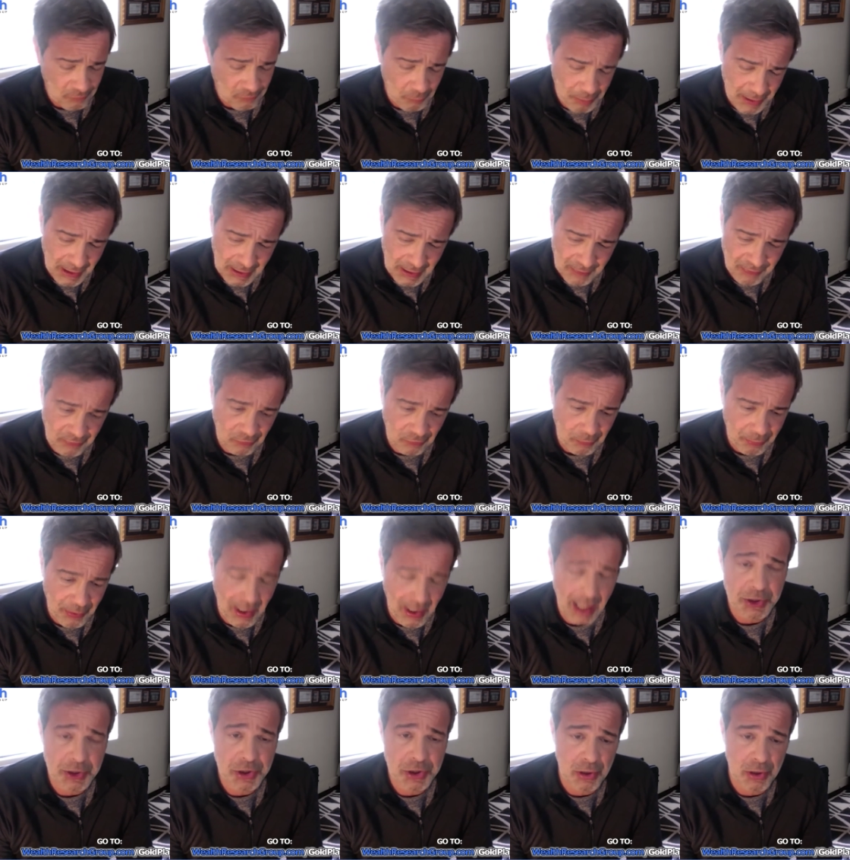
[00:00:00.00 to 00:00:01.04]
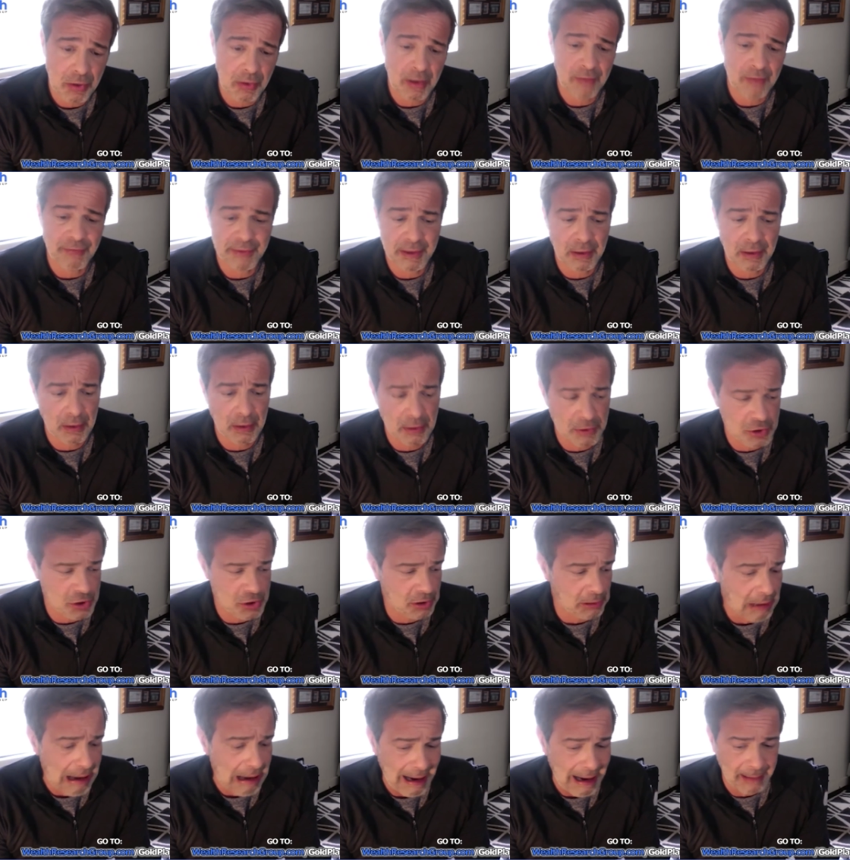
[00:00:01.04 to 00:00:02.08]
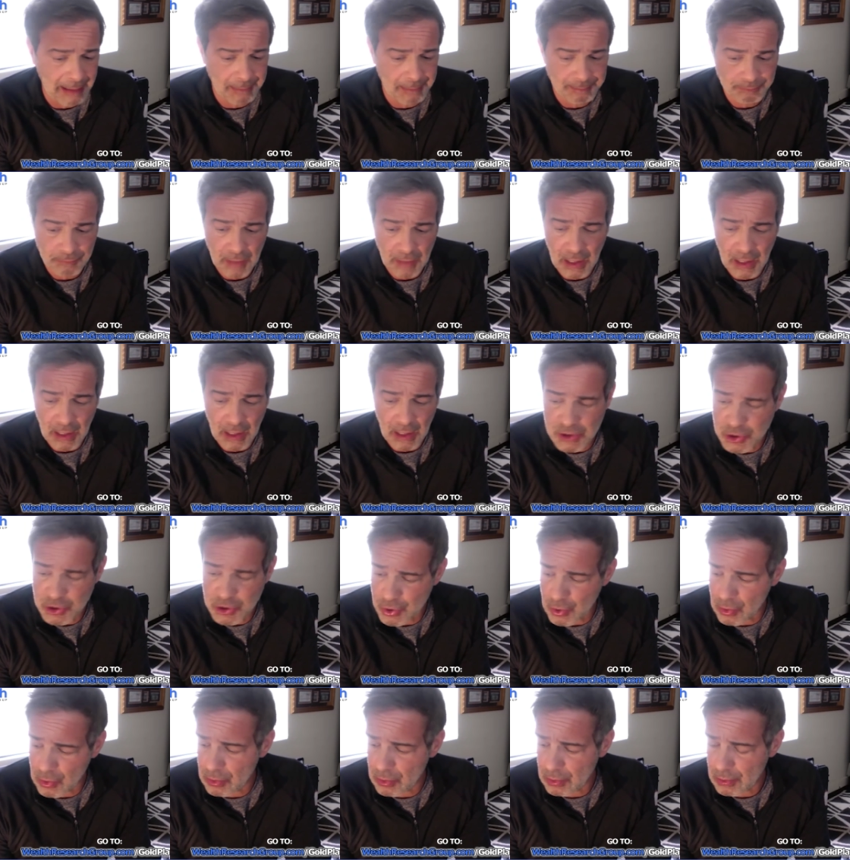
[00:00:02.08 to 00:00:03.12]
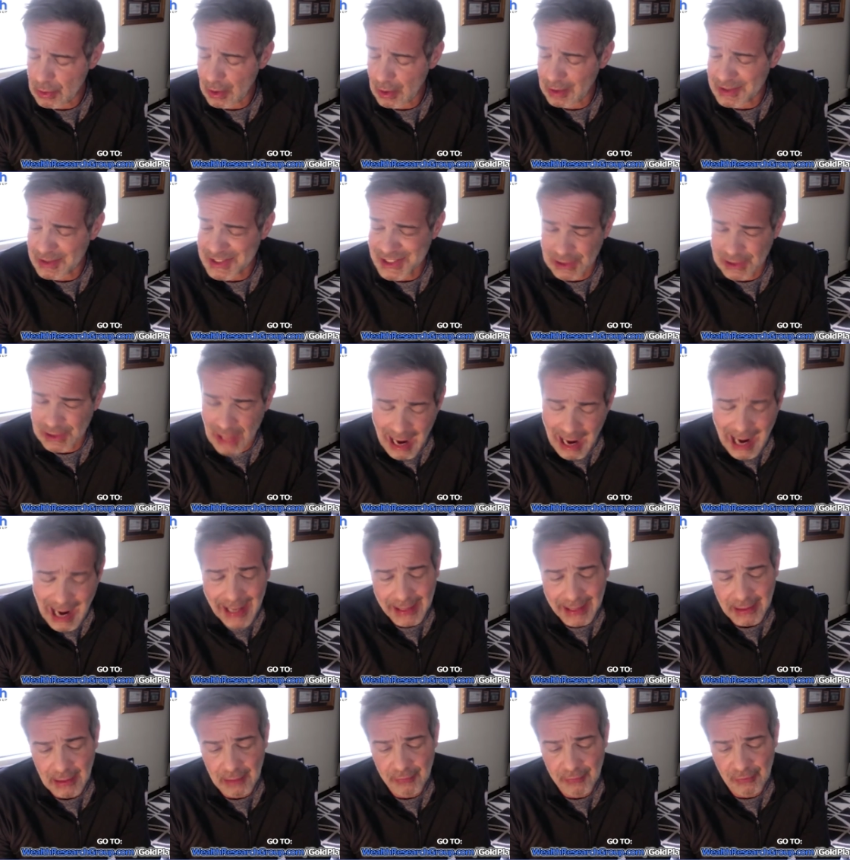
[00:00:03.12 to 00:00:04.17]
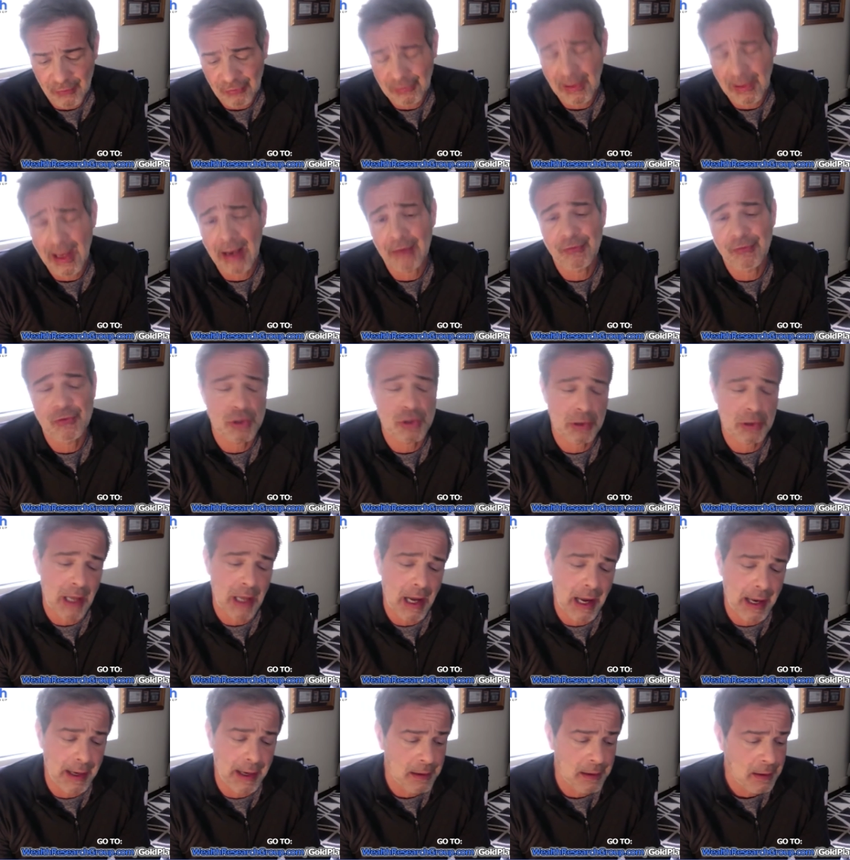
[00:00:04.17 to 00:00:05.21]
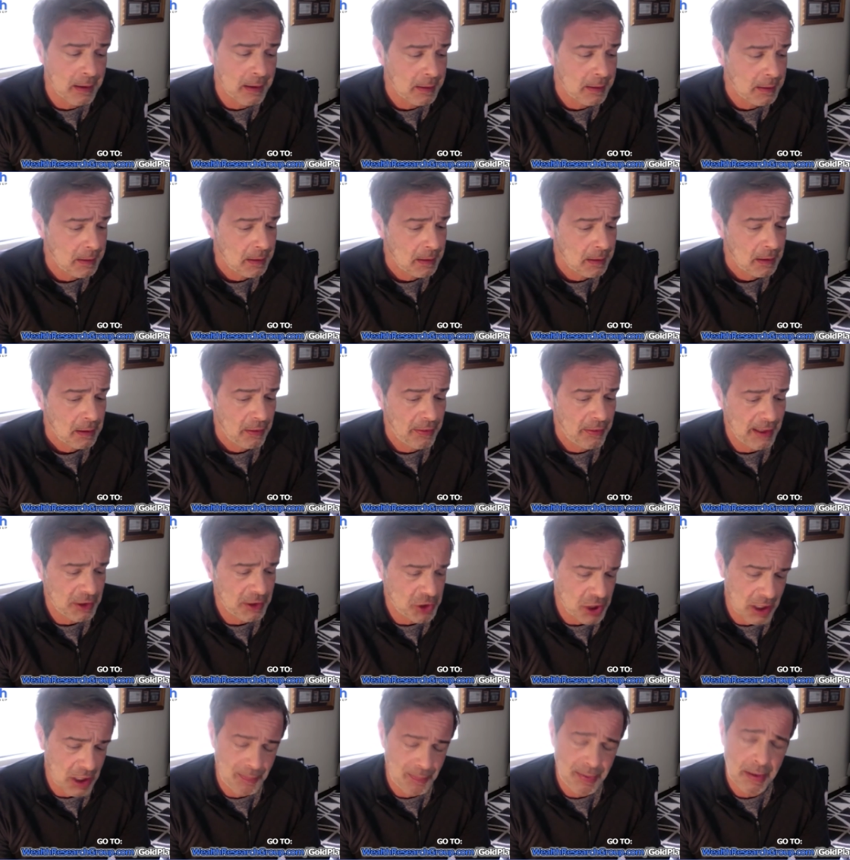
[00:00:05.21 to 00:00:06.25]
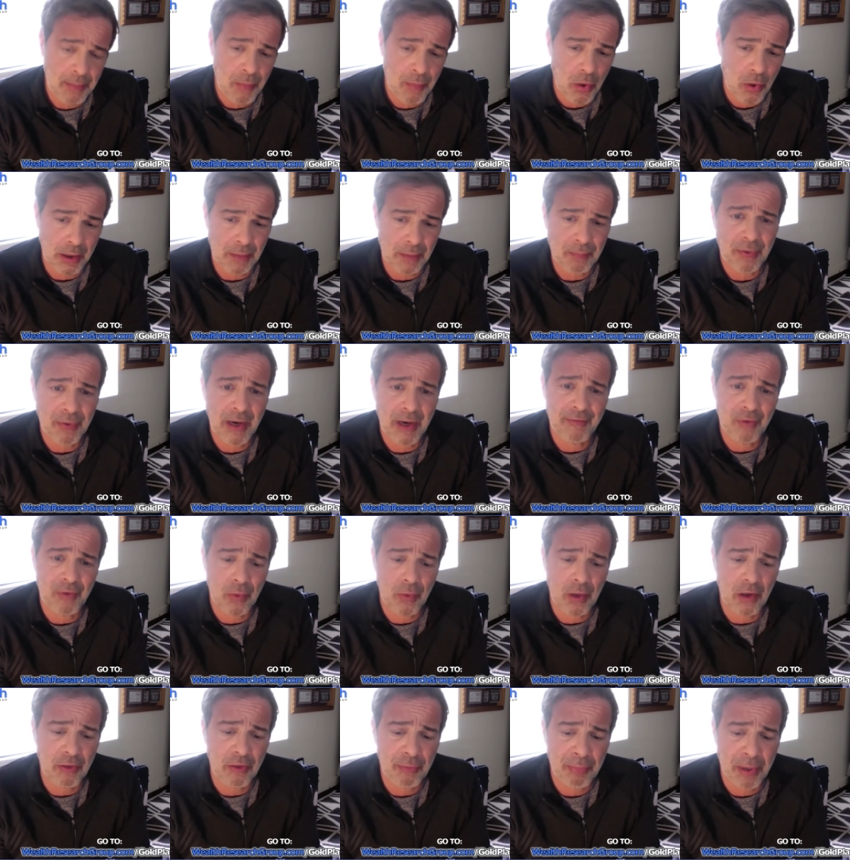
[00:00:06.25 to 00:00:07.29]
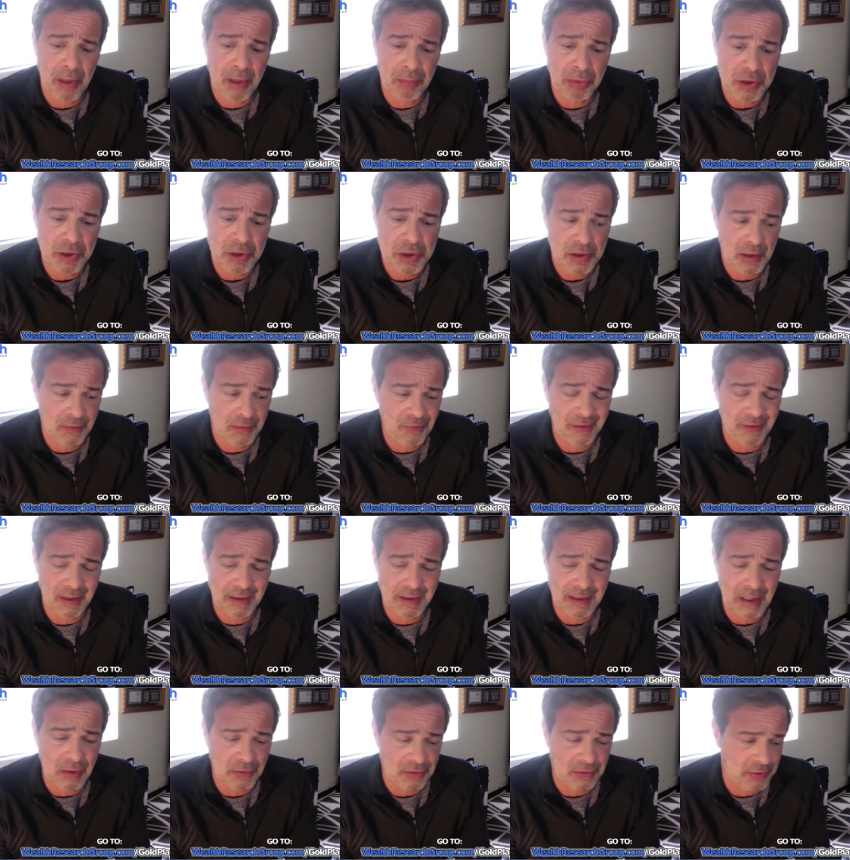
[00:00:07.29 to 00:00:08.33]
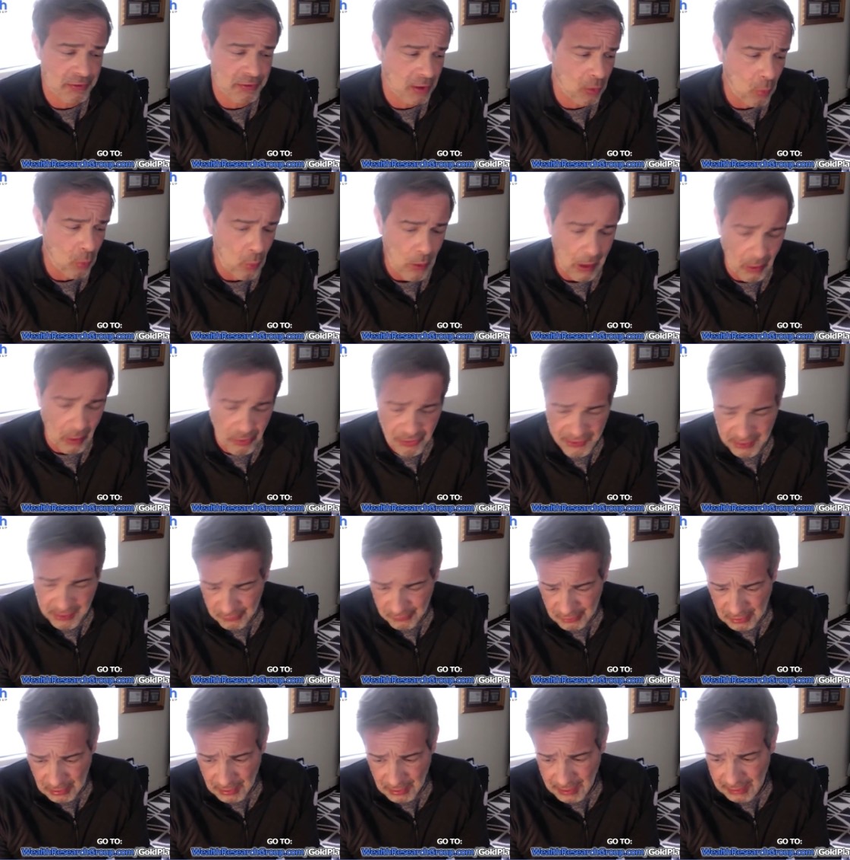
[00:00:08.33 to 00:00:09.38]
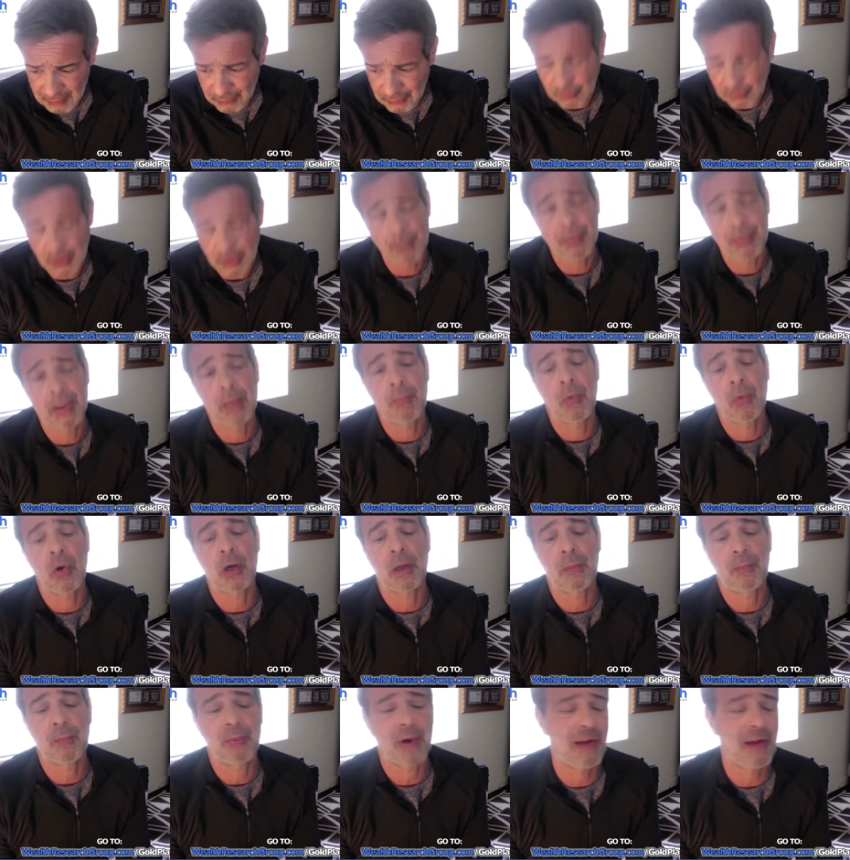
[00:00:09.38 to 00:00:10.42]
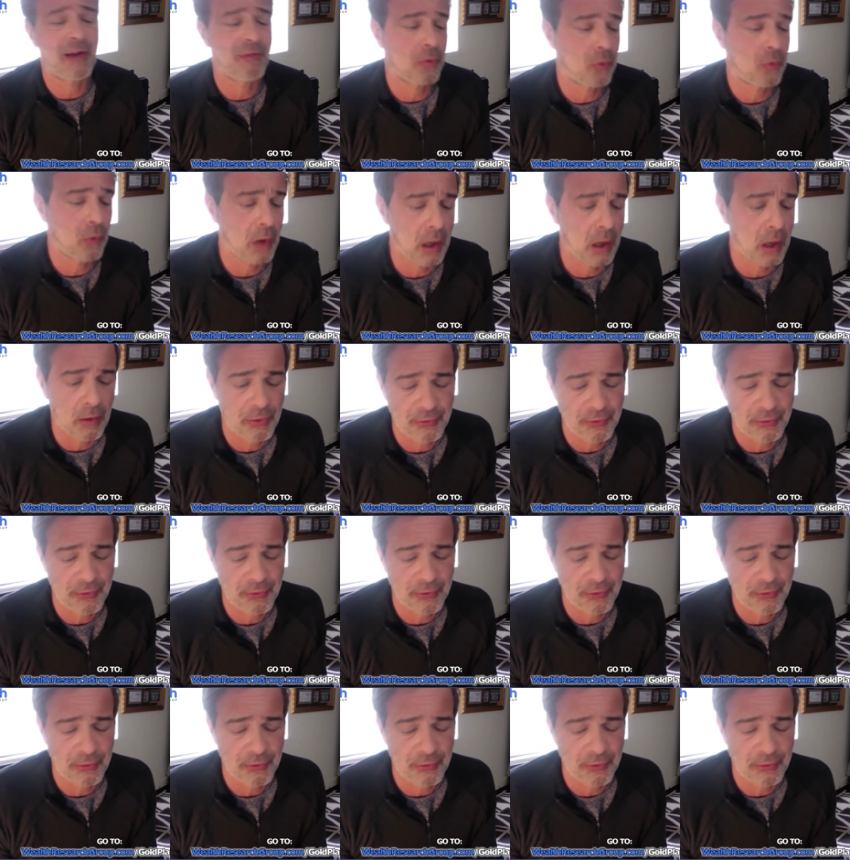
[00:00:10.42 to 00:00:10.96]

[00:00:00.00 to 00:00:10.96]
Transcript: when I speak at the Sprott Show every year in July, I showed a slide this last July that JP Morgan Private Wealth published and sent out to their wealthiest clients. JP Morgan Private